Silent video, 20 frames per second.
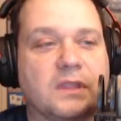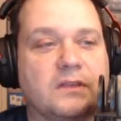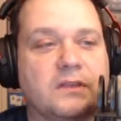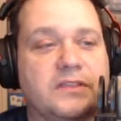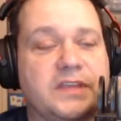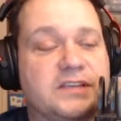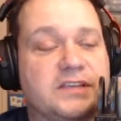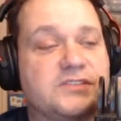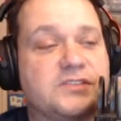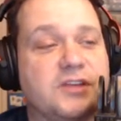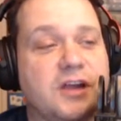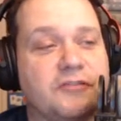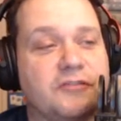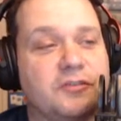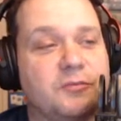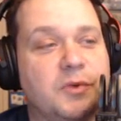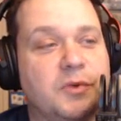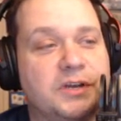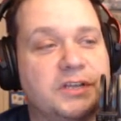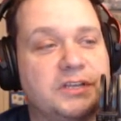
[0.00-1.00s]
Thanks to
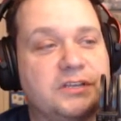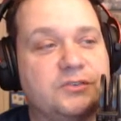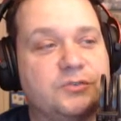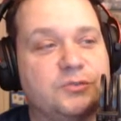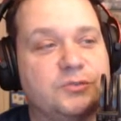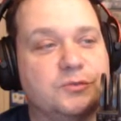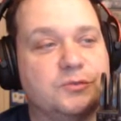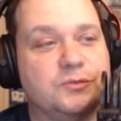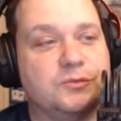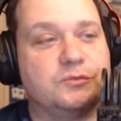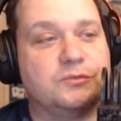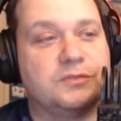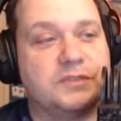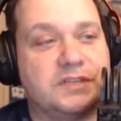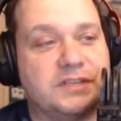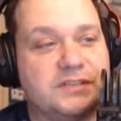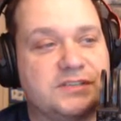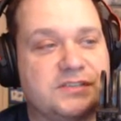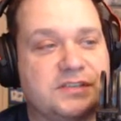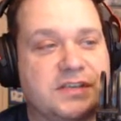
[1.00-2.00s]
everybody who
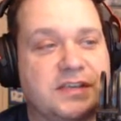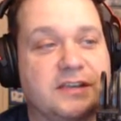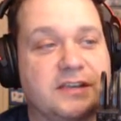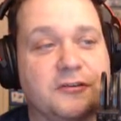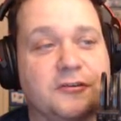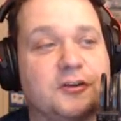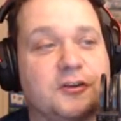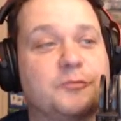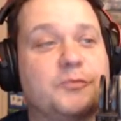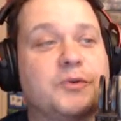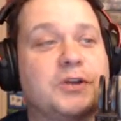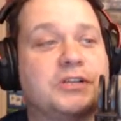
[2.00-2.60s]
is a current